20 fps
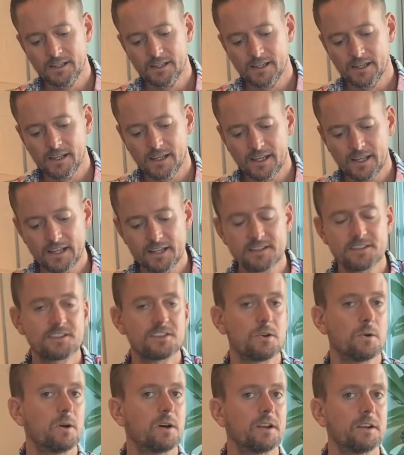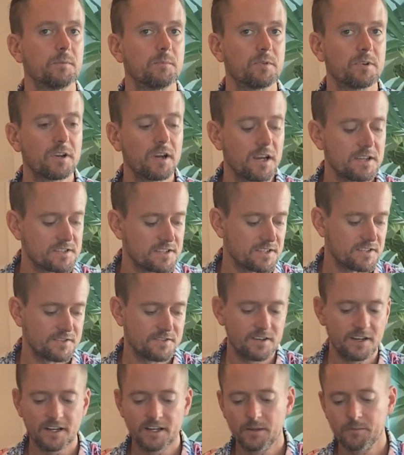And so on it progresses, right?
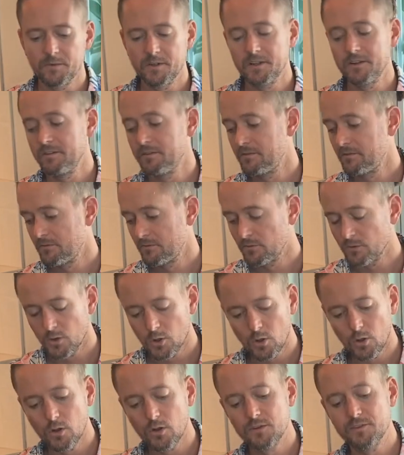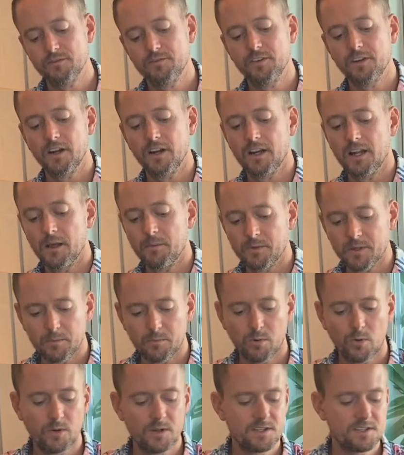I'm going to roll to figure out how many
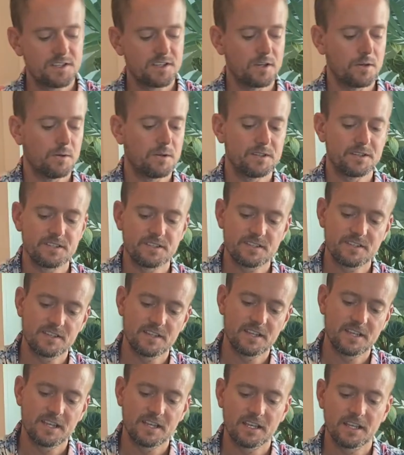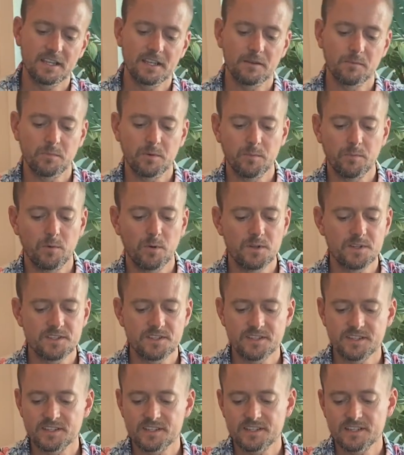points go on this thing and put points in the
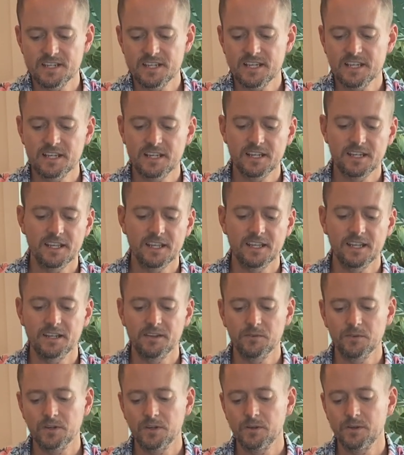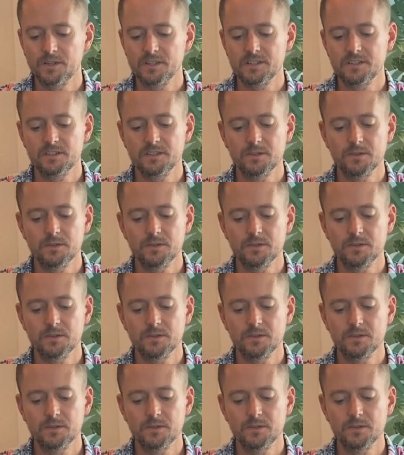scene, and we're going to